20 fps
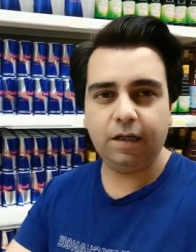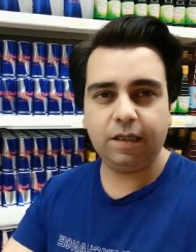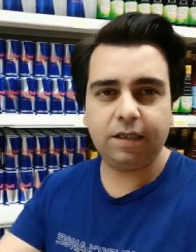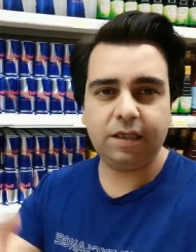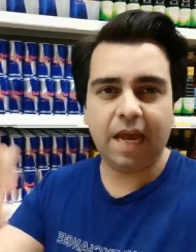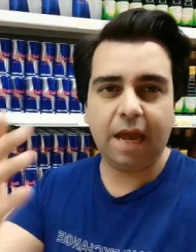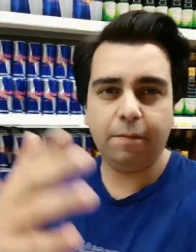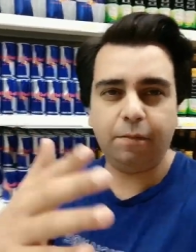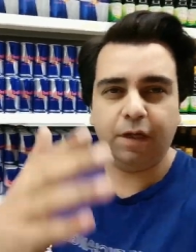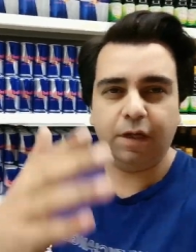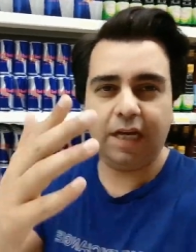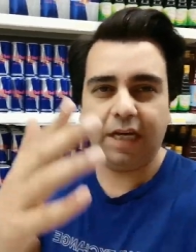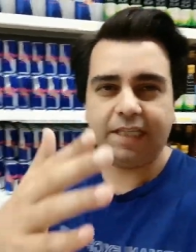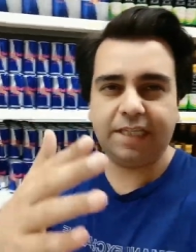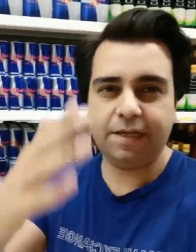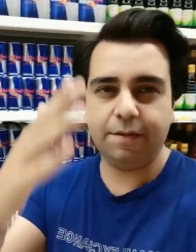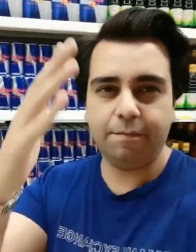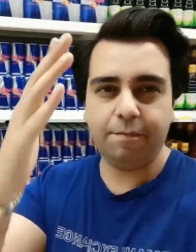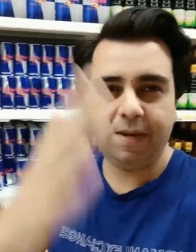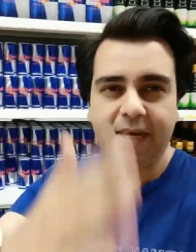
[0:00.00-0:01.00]
It's time to get
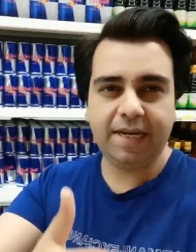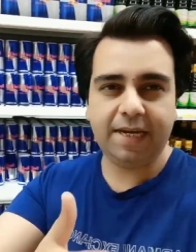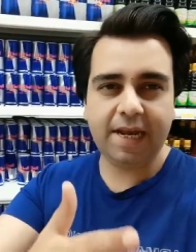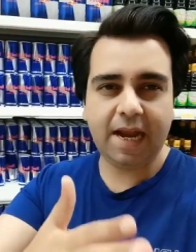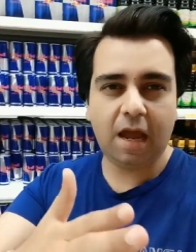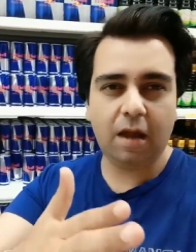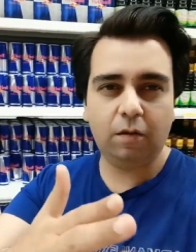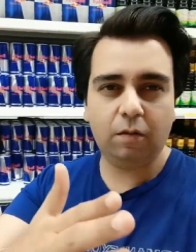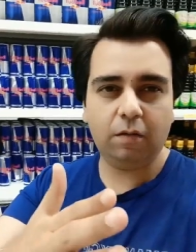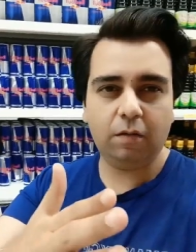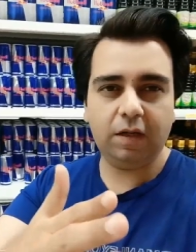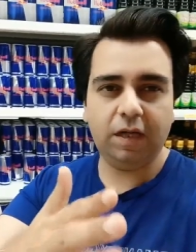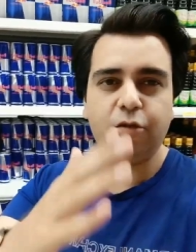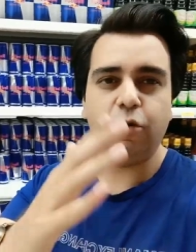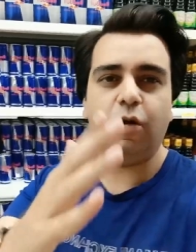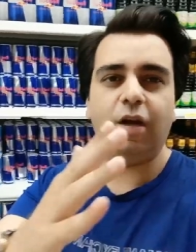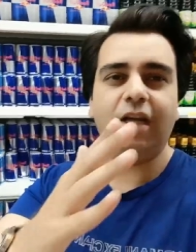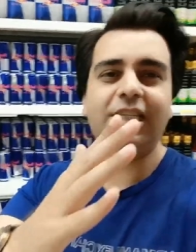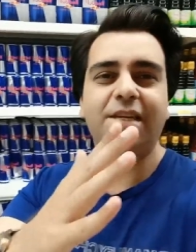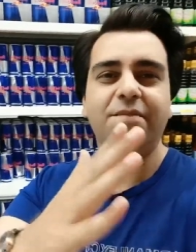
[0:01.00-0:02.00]
some meat now. Let's
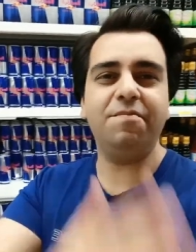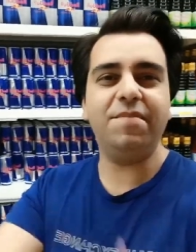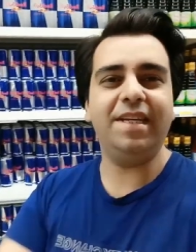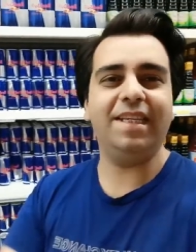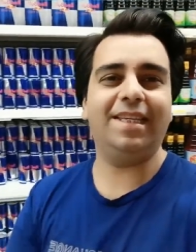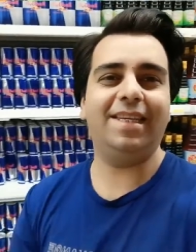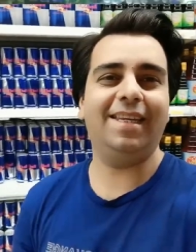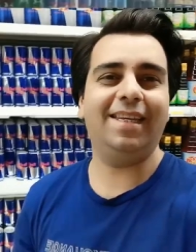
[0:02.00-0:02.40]
go get some meat.